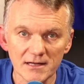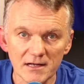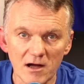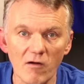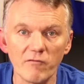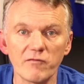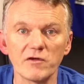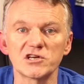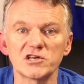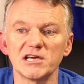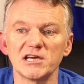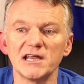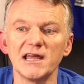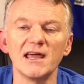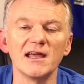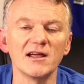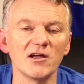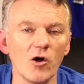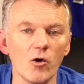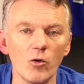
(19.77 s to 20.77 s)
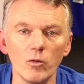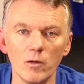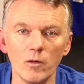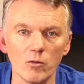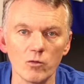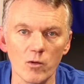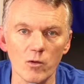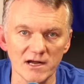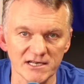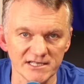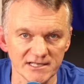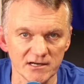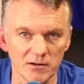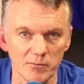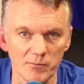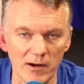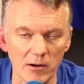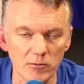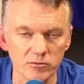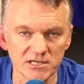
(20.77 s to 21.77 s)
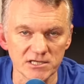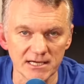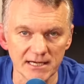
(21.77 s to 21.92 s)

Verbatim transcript: Obviously, in goal, no question about